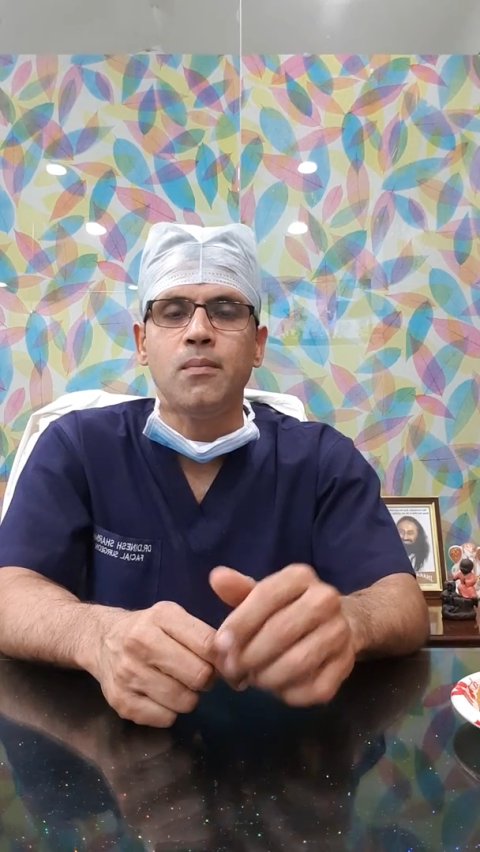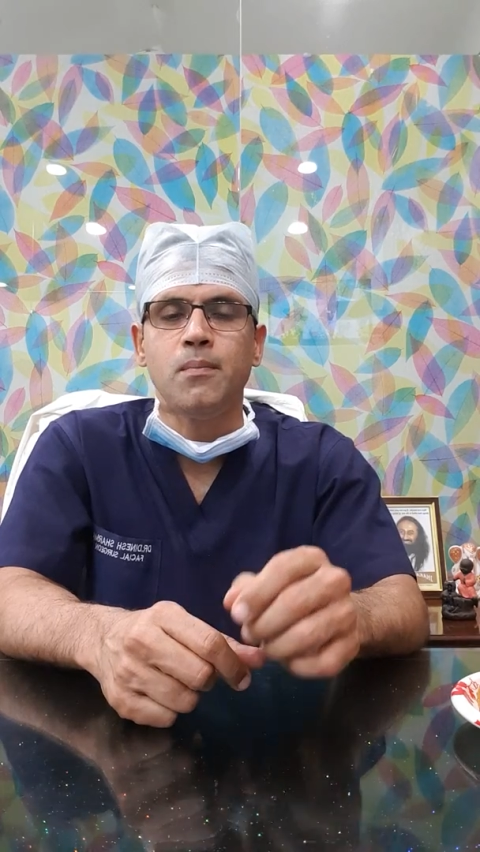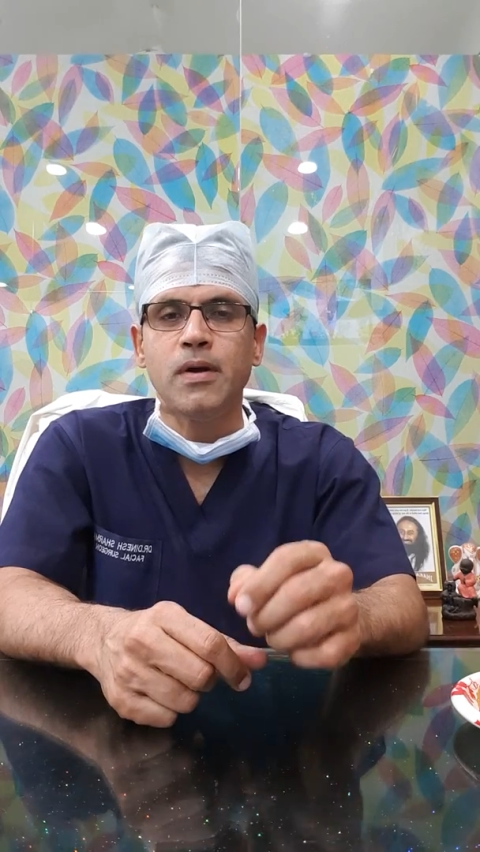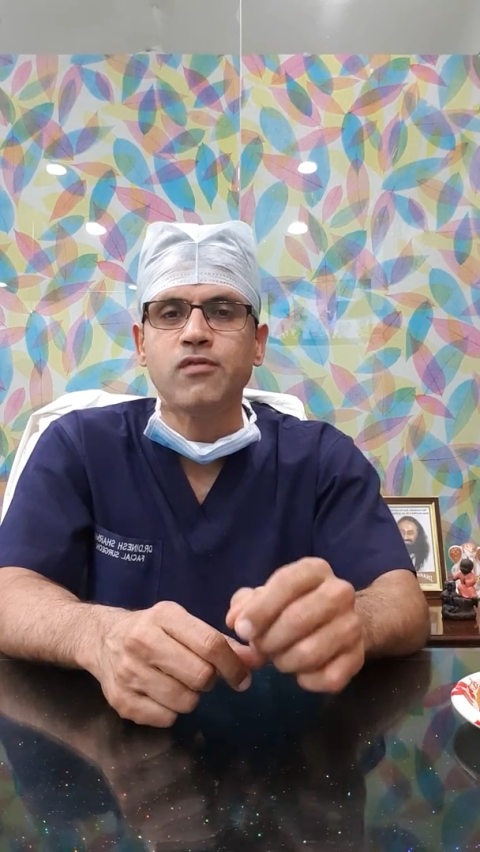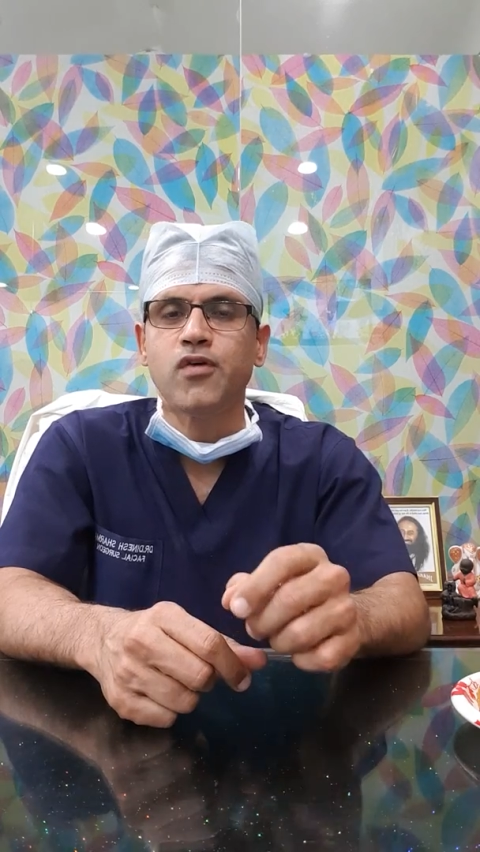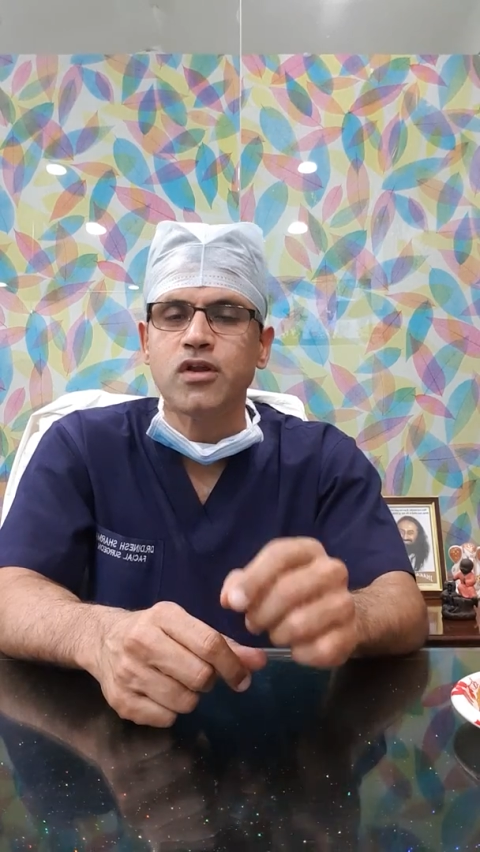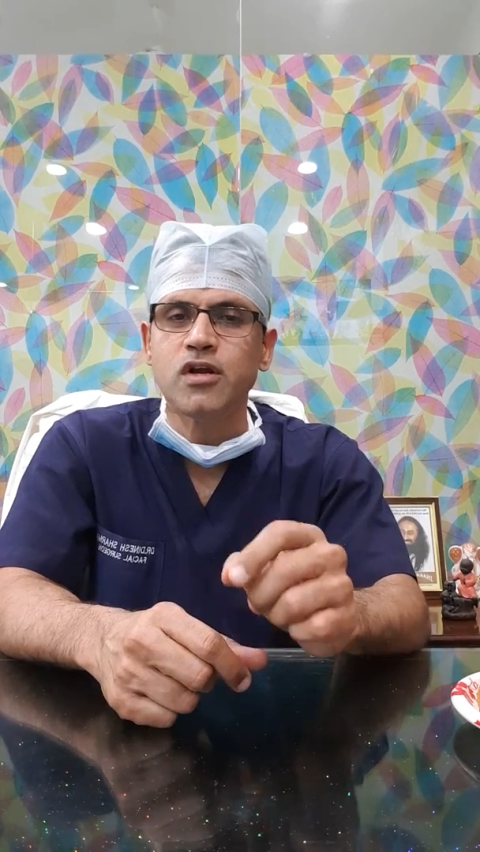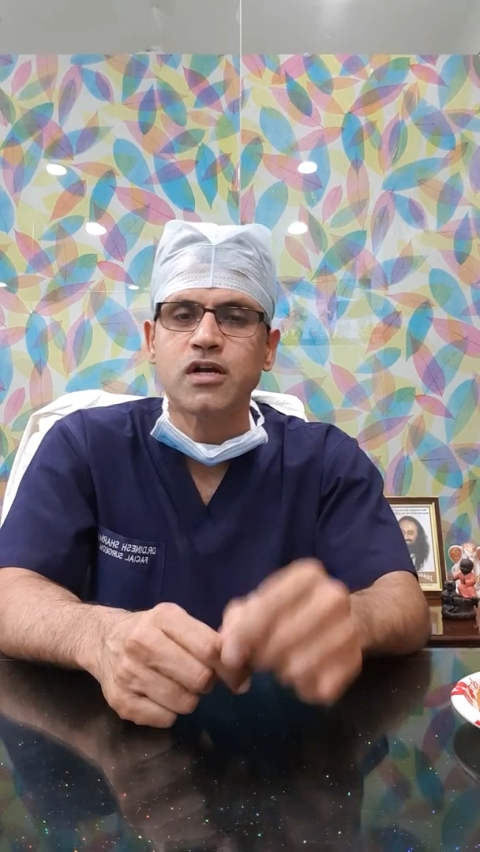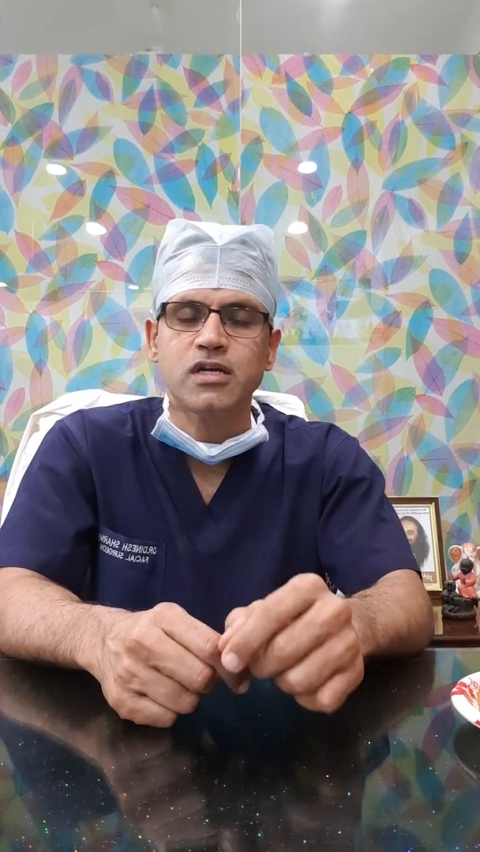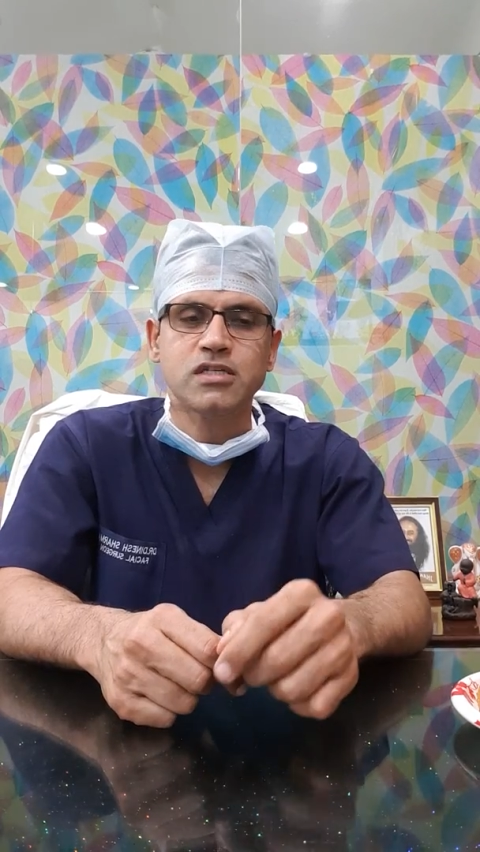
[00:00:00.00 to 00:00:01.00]
But for
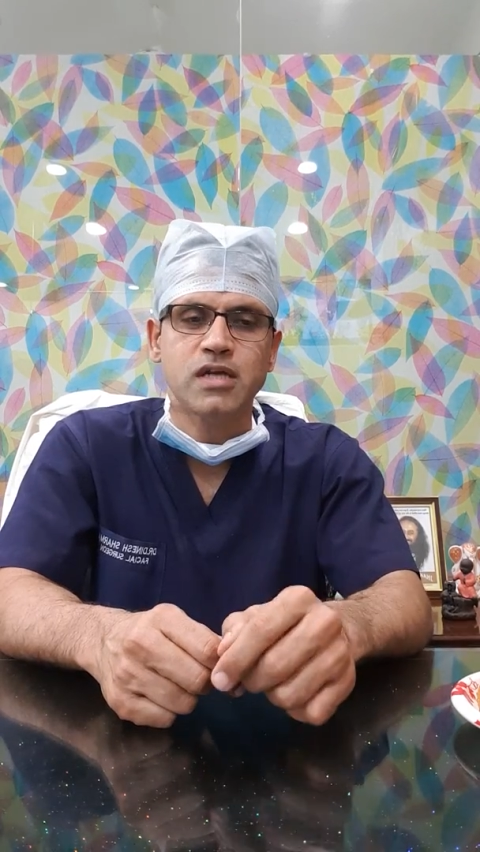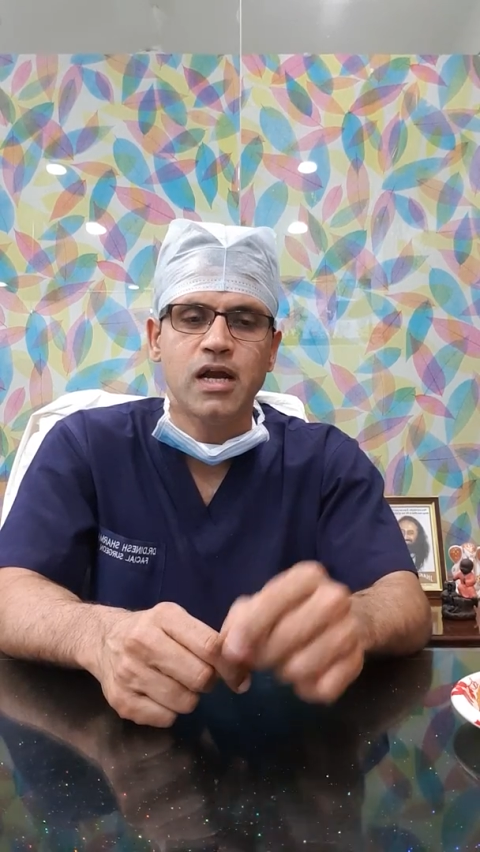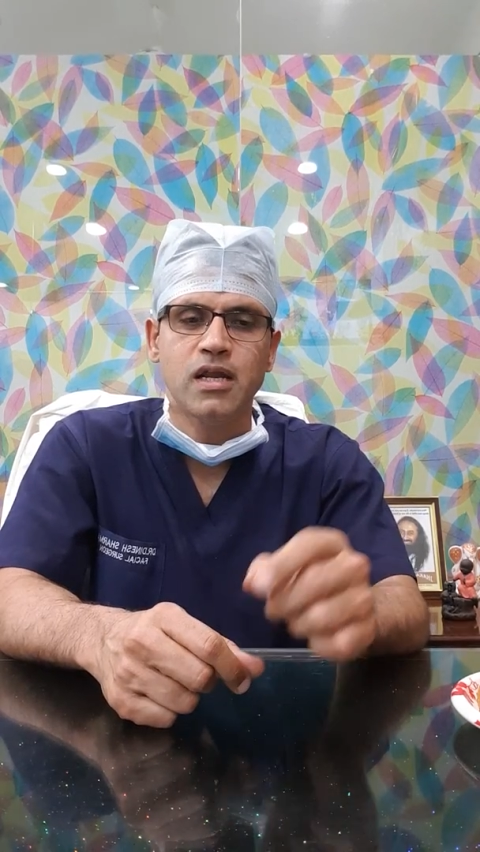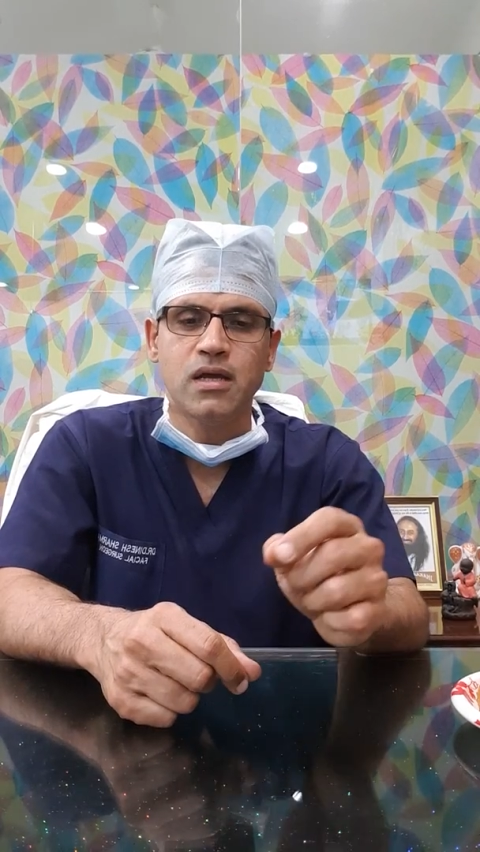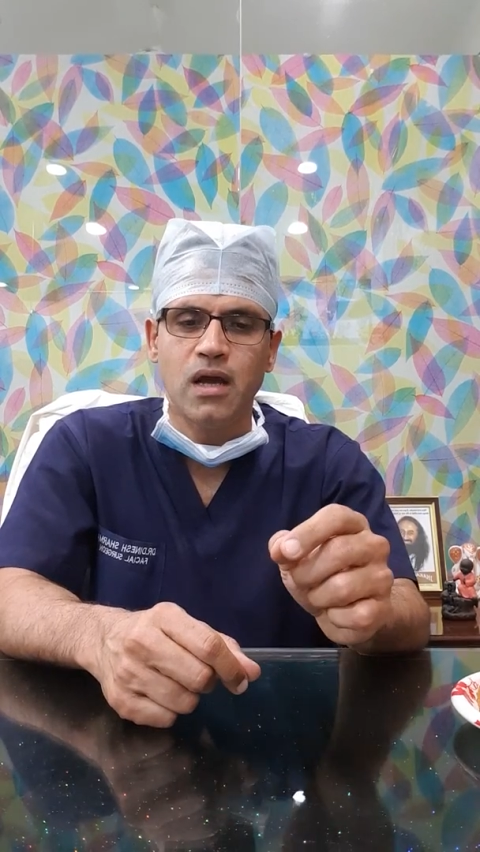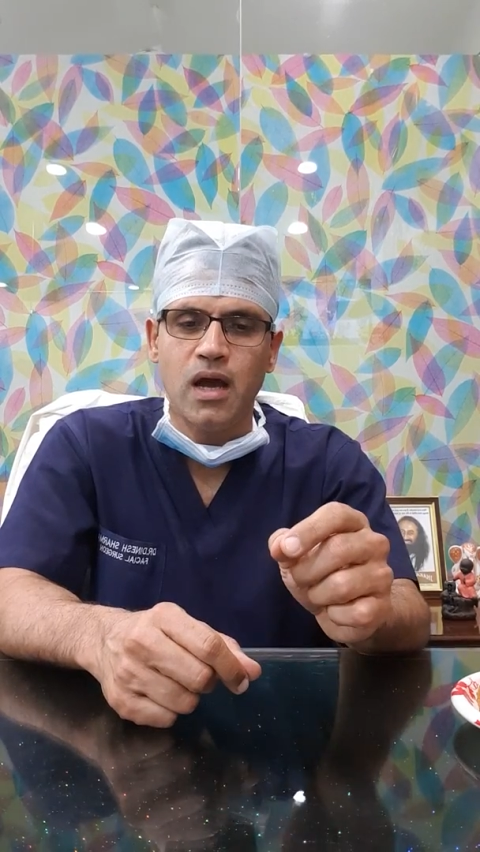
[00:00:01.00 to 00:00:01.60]
your understanding,